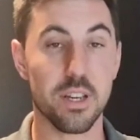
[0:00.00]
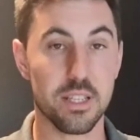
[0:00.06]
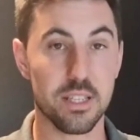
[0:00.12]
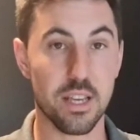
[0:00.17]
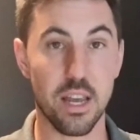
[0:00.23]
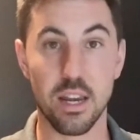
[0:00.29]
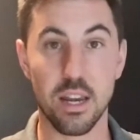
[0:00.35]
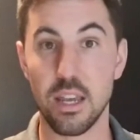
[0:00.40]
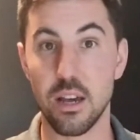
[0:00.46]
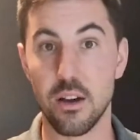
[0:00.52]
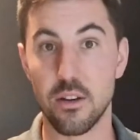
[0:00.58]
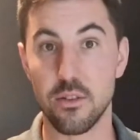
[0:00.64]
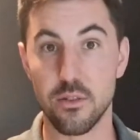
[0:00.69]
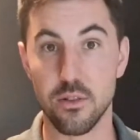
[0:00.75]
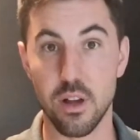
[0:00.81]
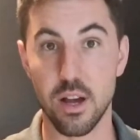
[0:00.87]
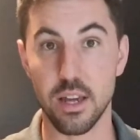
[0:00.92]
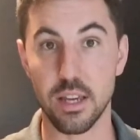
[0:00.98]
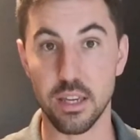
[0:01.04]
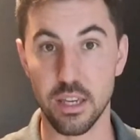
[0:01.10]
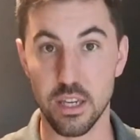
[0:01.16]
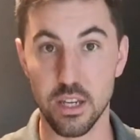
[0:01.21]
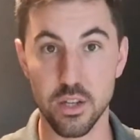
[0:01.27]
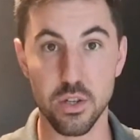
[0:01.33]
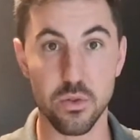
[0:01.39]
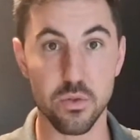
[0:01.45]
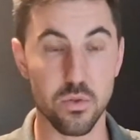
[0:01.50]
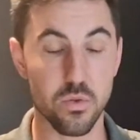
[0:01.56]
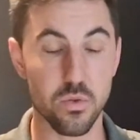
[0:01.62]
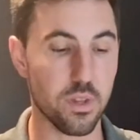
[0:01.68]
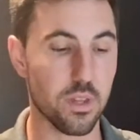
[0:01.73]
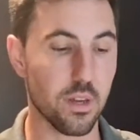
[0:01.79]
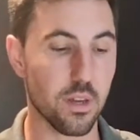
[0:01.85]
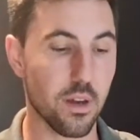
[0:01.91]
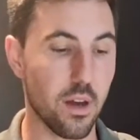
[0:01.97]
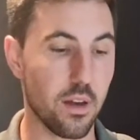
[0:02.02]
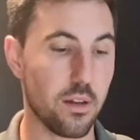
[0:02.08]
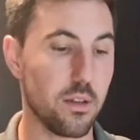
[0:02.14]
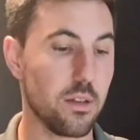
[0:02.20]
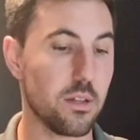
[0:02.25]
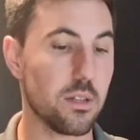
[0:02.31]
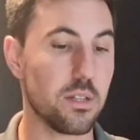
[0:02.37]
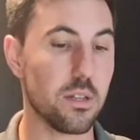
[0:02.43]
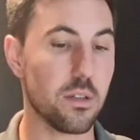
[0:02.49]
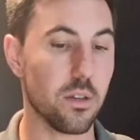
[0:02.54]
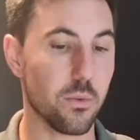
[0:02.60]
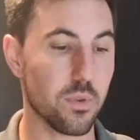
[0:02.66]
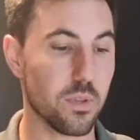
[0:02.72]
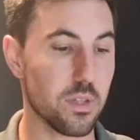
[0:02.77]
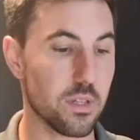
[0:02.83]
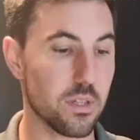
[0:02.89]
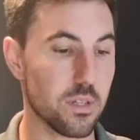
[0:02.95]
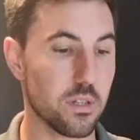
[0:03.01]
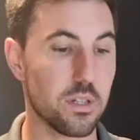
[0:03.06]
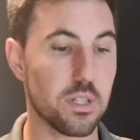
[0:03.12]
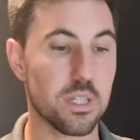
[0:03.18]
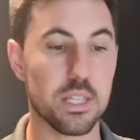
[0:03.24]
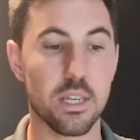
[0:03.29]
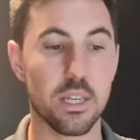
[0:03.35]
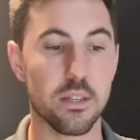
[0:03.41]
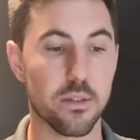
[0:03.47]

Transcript: any underlying issues with the gut in dealing with this disease.